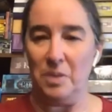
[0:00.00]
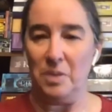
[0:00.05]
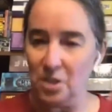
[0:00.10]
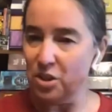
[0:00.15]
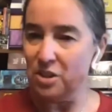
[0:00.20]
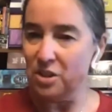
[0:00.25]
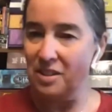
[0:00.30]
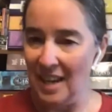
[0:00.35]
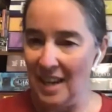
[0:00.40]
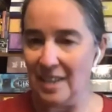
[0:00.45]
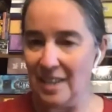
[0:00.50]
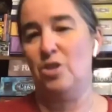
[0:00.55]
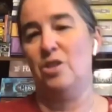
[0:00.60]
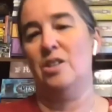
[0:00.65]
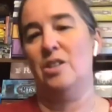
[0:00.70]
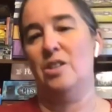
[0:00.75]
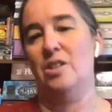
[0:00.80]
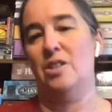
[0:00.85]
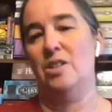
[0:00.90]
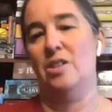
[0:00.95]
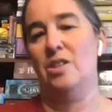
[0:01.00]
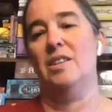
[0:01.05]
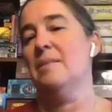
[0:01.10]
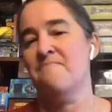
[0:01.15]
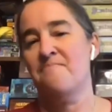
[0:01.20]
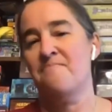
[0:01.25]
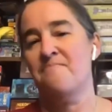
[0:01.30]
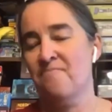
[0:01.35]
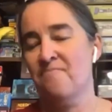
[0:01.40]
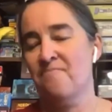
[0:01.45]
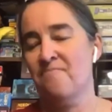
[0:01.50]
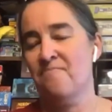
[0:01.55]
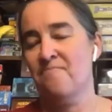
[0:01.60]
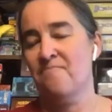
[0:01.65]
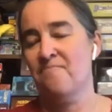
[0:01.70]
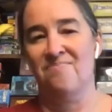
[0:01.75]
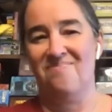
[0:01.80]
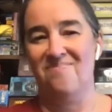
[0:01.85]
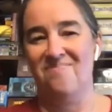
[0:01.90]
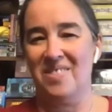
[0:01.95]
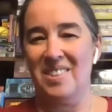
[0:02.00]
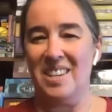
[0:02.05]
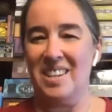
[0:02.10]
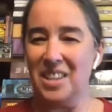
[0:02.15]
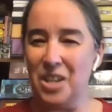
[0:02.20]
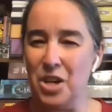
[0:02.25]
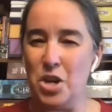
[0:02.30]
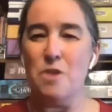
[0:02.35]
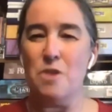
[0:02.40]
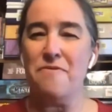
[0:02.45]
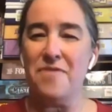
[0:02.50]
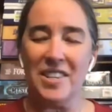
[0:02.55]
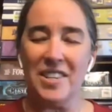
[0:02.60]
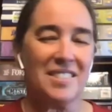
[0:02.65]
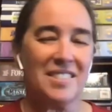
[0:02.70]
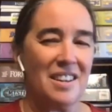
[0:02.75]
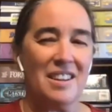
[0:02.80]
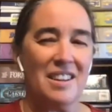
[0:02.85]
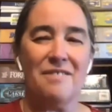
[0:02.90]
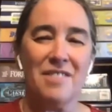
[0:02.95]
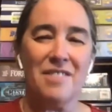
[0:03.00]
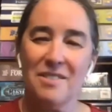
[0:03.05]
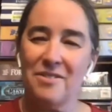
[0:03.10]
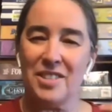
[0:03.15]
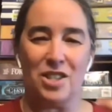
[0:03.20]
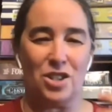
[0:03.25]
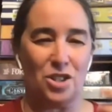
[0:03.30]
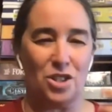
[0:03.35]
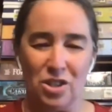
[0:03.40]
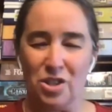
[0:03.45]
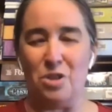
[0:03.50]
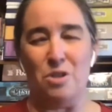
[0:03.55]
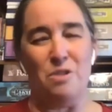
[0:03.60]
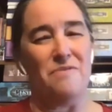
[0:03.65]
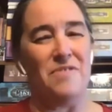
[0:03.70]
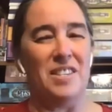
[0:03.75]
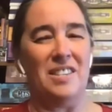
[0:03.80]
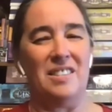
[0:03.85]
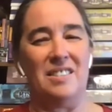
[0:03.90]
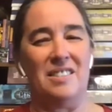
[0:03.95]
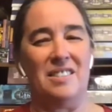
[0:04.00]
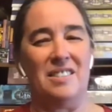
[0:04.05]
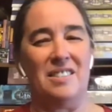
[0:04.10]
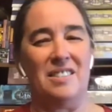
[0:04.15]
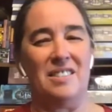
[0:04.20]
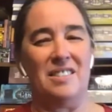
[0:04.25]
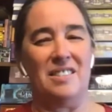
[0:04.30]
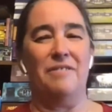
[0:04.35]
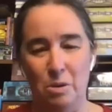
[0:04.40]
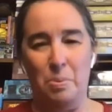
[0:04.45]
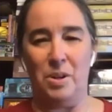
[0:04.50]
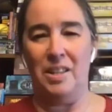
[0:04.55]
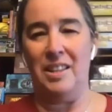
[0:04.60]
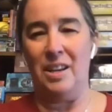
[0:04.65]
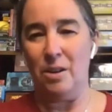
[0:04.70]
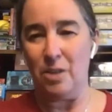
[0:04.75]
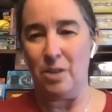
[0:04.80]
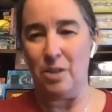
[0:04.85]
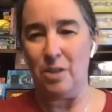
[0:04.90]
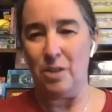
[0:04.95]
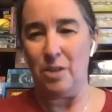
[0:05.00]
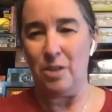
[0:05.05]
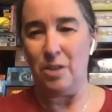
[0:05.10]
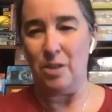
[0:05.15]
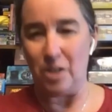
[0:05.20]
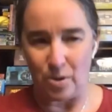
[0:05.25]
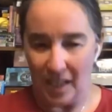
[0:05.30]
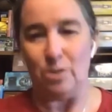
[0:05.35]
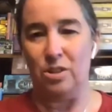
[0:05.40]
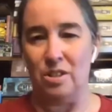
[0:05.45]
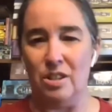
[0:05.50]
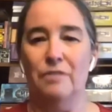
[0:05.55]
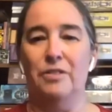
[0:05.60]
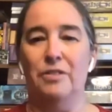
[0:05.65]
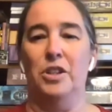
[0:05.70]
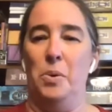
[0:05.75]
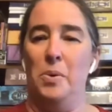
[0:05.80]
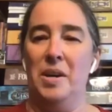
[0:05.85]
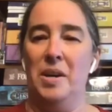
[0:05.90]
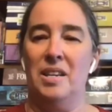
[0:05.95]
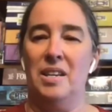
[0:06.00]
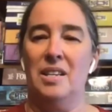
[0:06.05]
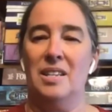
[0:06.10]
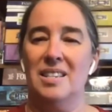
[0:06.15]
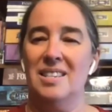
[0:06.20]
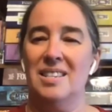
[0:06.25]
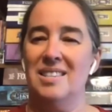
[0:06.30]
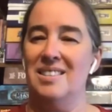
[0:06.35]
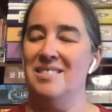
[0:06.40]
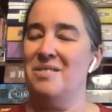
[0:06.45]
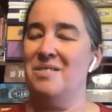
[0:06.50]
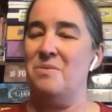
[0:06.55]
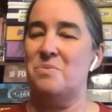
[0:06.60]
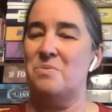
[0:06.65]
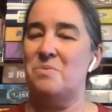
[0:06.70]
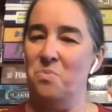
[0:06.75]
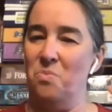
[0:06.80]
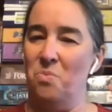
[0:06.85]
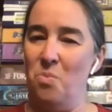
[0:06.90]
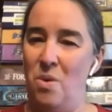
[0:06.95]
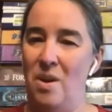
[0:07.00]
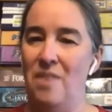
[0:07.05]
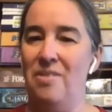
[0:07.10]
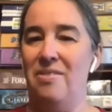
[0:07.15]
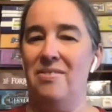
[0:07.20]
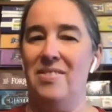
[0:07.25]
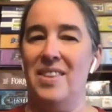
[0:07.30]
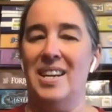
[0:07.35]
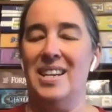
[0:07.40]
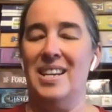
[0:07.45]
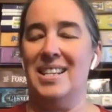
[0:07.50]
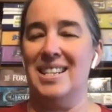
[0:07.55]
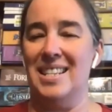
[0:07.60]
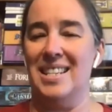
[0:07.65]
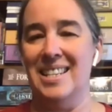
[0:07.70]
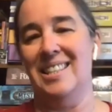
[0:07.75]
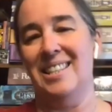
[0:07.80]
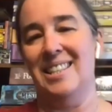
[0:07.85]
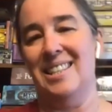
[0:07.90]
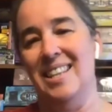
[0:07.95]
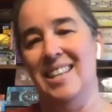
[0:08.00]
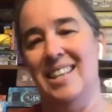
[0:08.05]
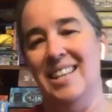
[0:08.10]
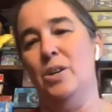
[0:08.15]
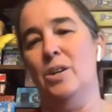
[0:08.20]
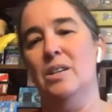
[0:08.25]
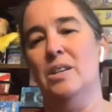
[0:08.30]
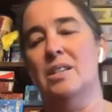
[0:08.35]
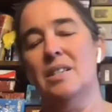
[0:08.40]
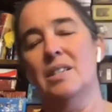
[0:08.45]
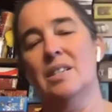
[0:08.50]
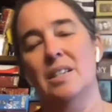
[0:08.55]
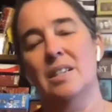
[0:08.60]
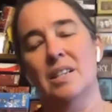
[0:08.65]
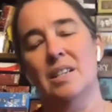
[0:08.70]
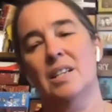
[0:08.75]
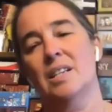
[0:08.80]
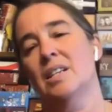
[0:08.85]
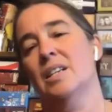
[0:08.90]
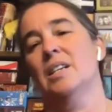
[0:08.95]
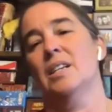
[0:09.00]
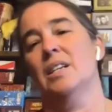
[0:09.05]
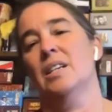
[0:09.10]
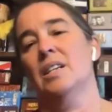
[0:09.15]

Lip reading: So, you know, just catching goofy stuff, even if it's just goofy stuff that you put in there to try to get yourself going, you don't want that in later.